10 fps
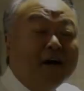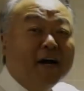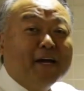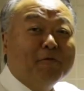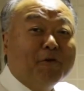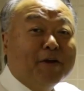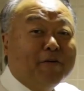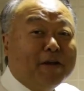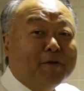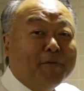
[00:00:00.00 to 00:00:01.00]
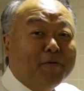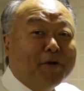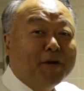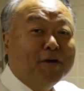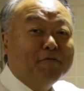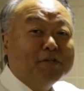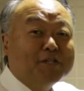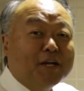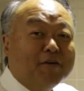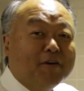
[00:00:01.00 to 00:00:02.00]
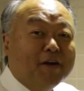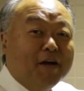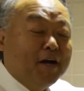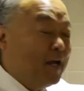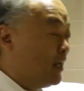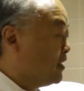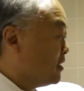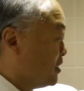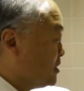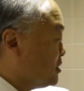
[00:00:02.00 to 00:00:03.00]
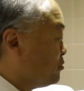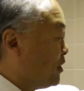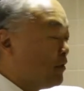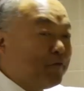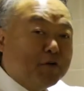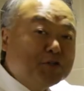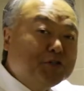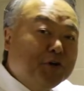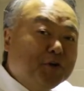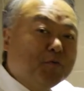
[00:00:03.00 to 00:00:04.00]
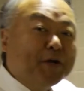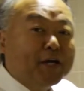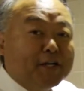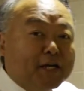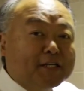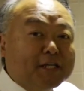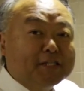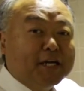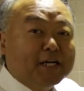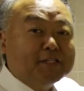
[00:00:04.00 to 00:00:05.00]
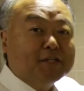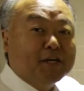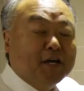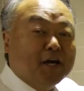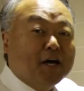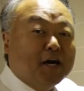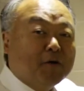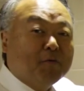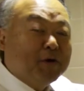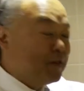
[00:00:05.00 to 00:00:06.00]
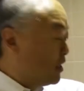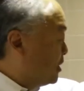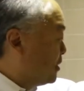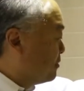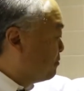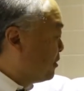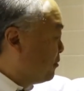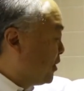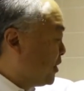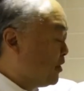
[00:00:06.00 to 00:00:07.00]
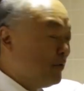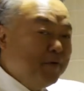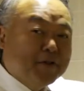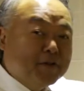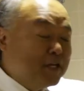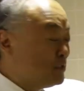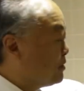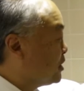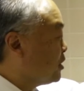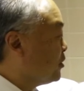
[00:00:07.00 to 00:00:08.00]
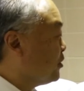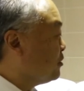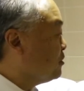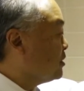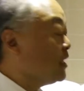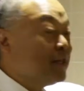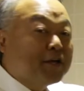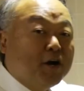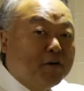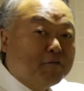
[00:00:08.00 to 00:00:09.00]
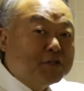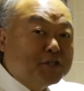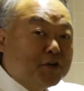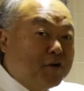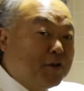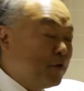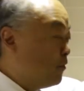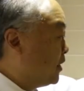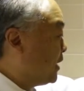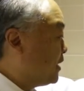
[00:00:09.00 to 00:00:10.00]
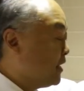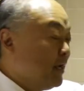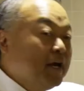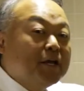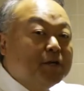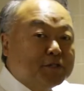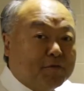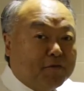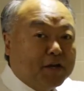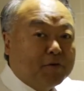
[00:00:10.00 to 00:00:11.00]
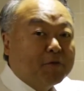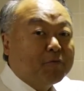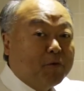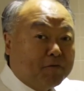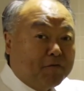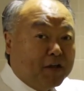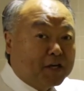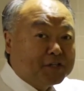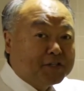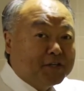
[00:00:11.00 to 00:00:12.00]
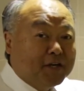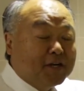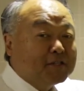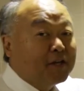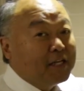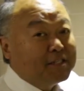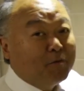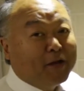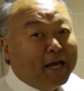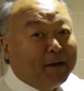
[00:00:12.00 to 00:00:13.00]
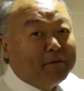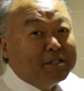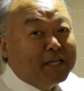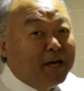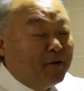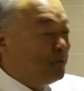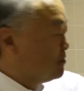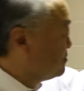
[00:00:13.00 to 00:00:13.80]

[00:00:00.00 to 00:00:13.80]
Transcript: Hi, we're here at the BYU Conference Center and this is one of the first urinal we conducted a test uh, with uh, BYU. This particular urinal at the Conference Center on the right used to flood with one flush. So let's see what happens now.